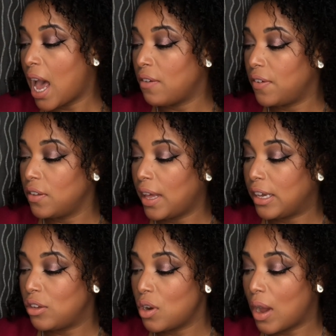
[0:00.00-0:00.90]
I feel
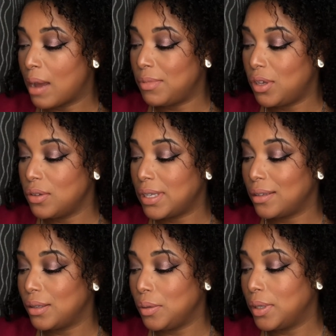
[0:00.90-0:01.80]
like, you know, I'm
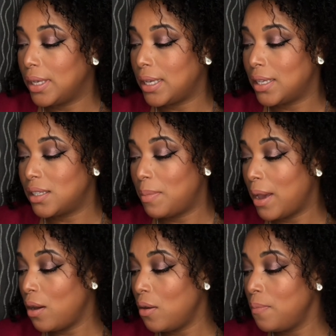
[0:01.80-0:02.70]
using Lula
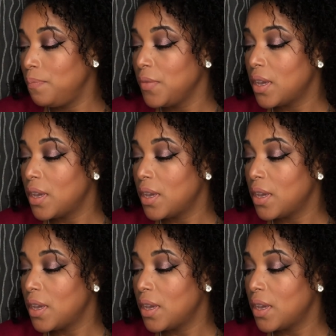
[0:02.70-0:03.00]
Isabel,